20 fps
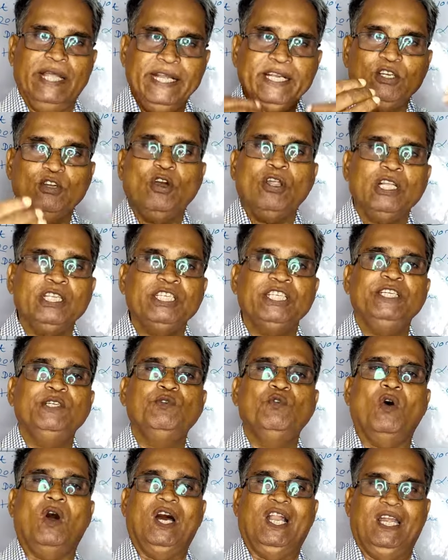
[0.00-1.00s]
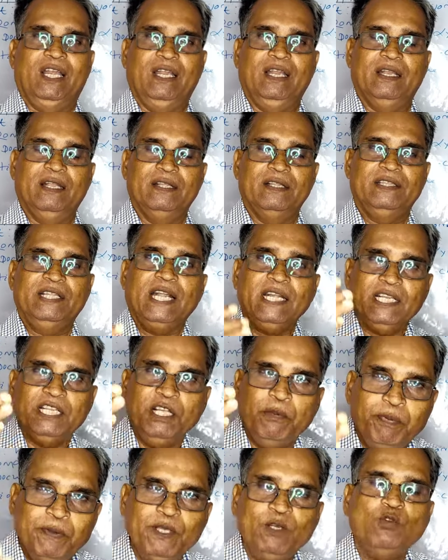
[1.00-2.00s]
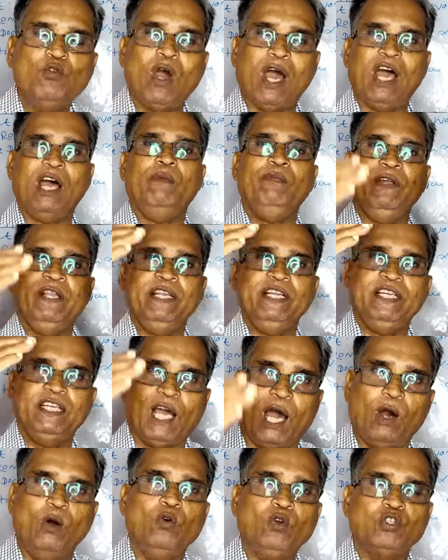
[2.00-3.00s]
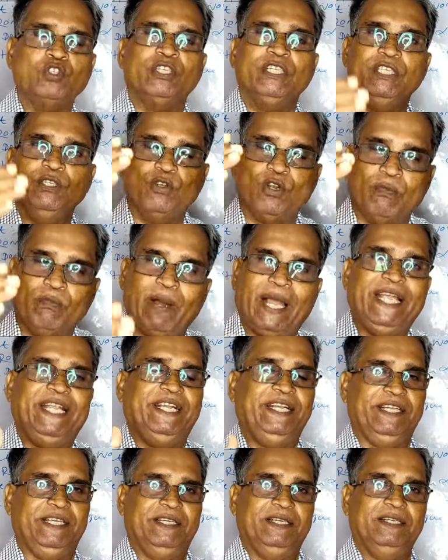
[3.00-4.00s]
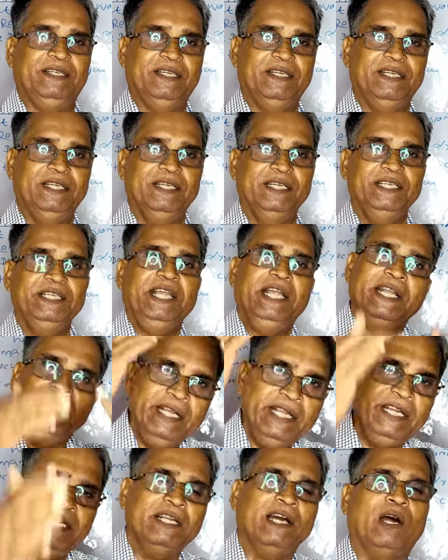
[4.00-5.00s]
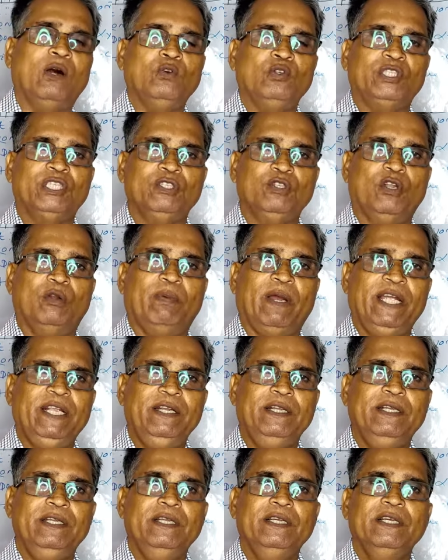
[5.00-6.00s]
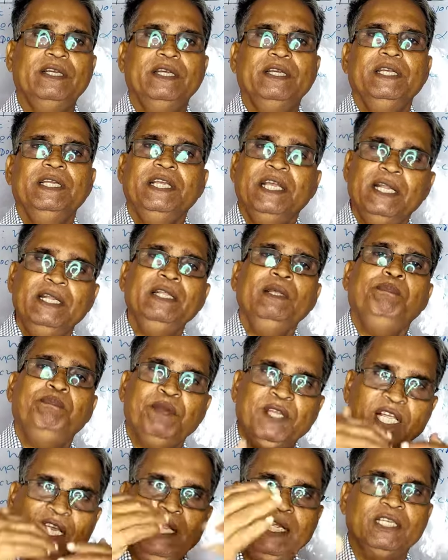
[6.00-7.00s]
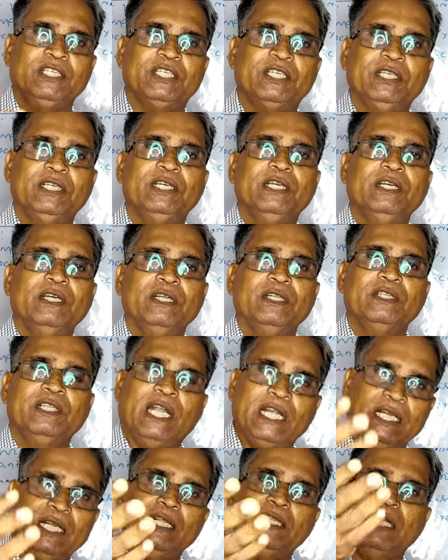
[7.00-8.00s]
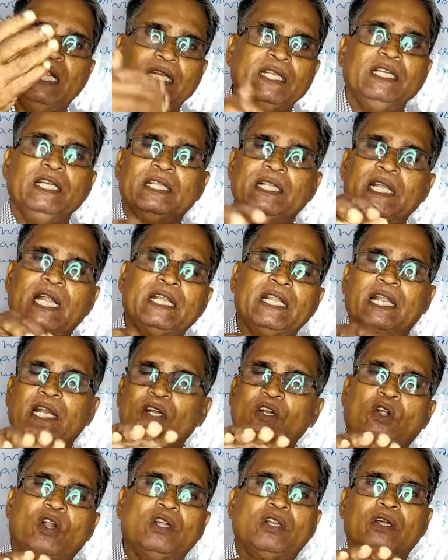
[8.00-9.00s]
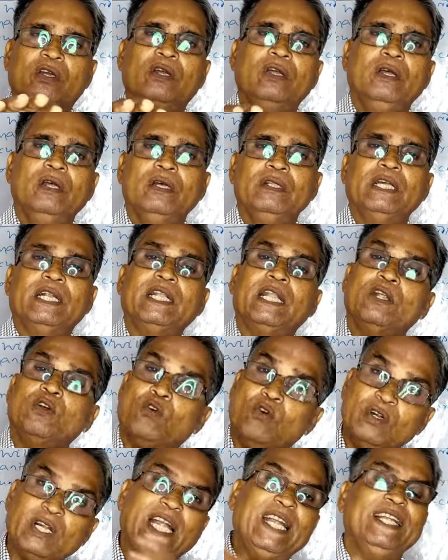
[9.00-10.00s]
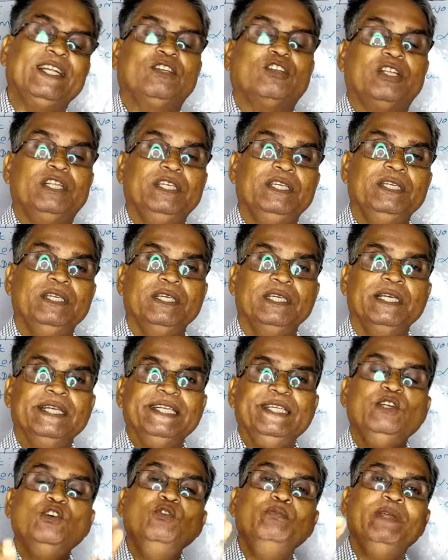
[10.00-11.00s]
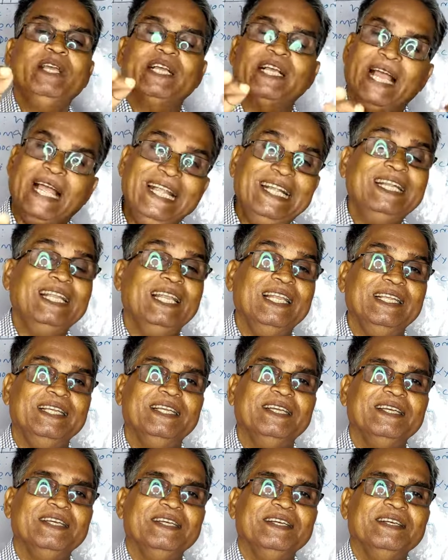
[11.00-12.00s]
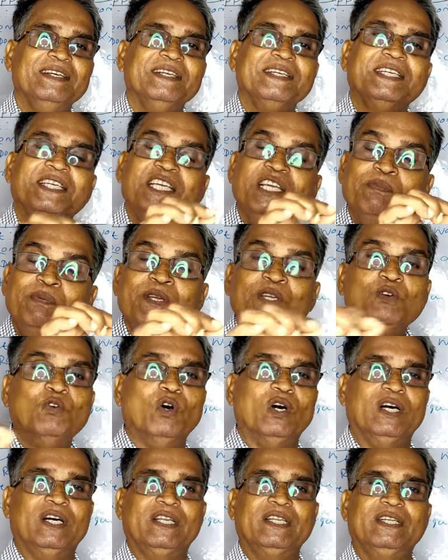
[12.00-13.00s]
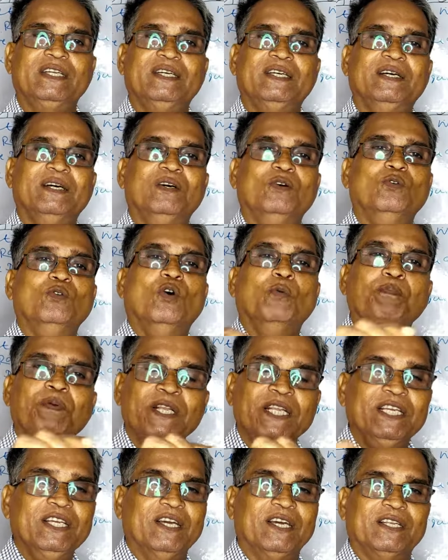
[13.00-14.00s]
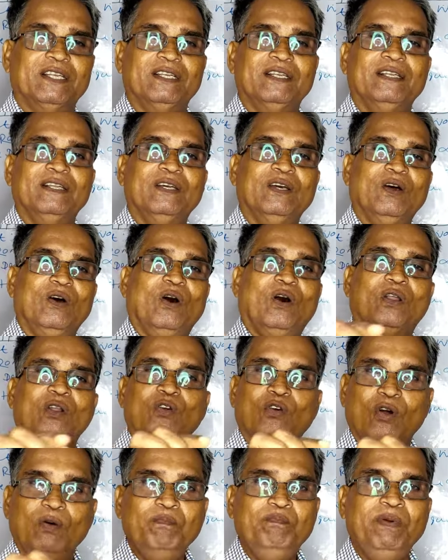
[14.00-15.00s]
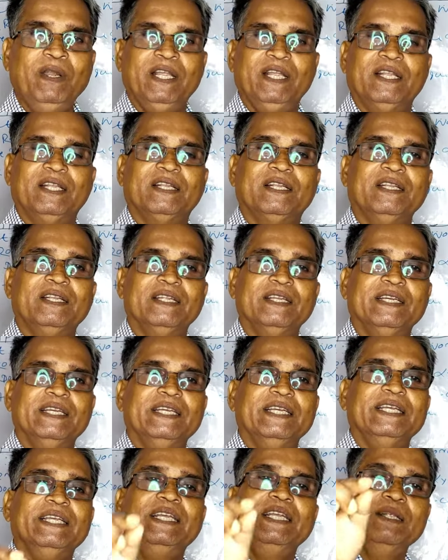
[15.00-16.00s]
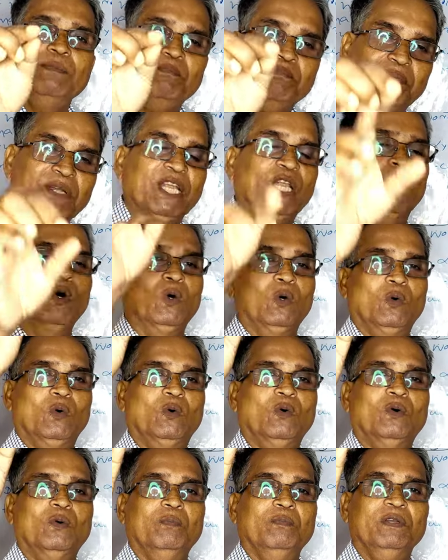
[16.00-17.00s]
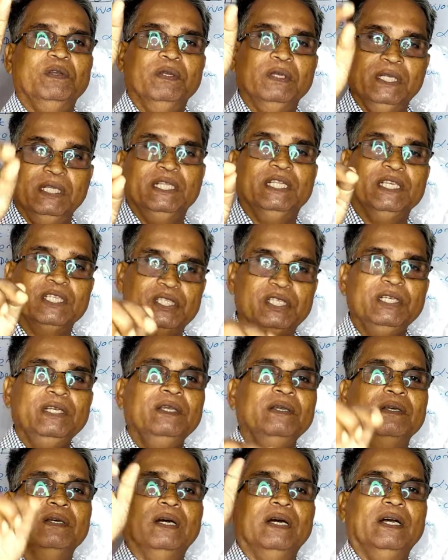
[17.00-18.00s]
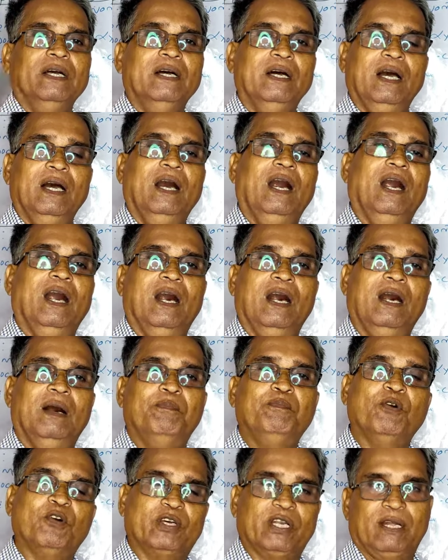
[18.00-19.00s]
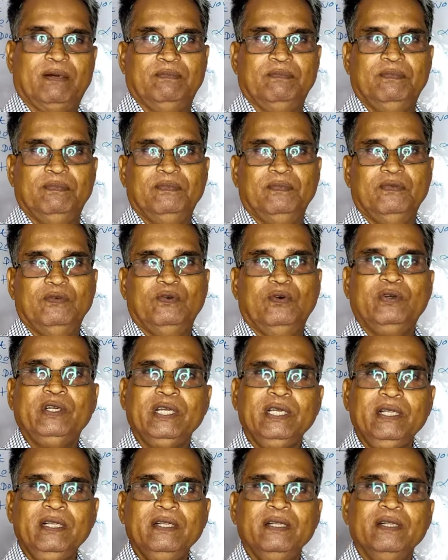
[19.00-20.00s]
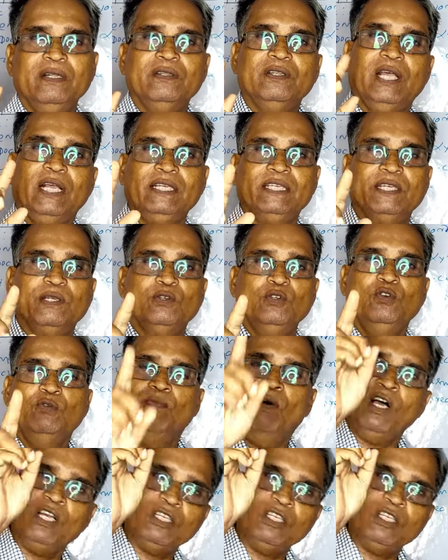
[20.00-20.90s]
encourage you all that if you have any doubts in your mind, any doubts in your mind, any feelings that, that, that are not that are contradictory, you may kindly give your opinion or complaint below this uh, program. Okay? Thank you. You